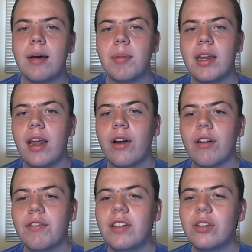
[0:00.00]
in
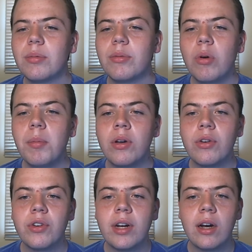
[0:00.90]
Eric Fisher. But Romeo
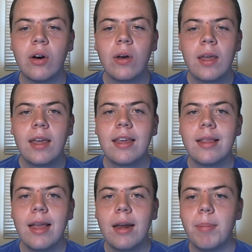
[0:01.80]
Crennel, he's
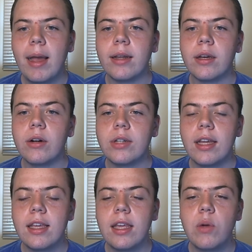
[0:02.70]
not a bad coach. I
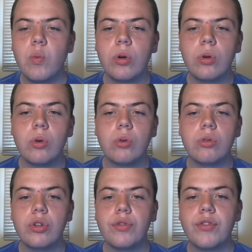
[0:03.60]
think he will
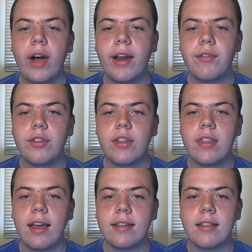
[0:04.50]
do fine for this
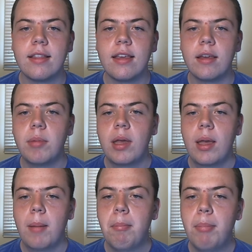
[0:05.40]
Texans team.
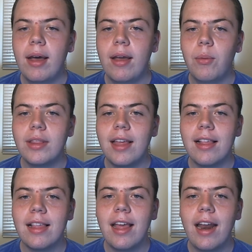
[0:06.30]
But with that
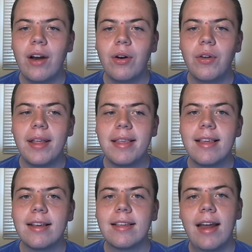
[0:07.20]
said, I don't know that
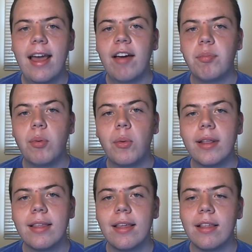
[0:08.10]
6.5
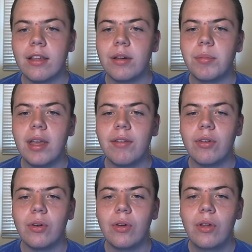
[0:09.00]
points is going to be
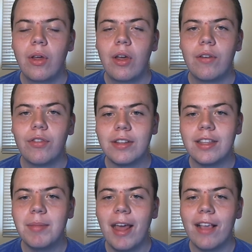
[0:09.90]
able, for a
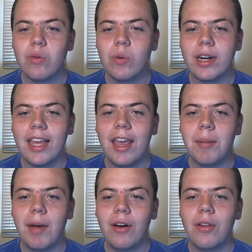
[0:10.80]
team that hasn't won a
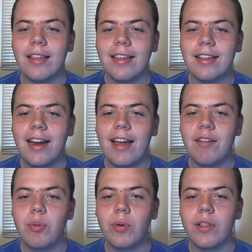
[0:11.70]
game, I don't know that
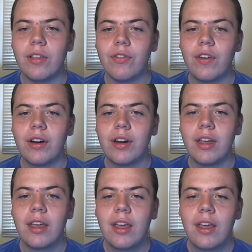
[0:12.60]
6.5 points is
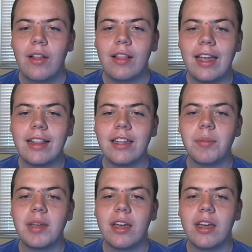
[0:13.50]
very likely to be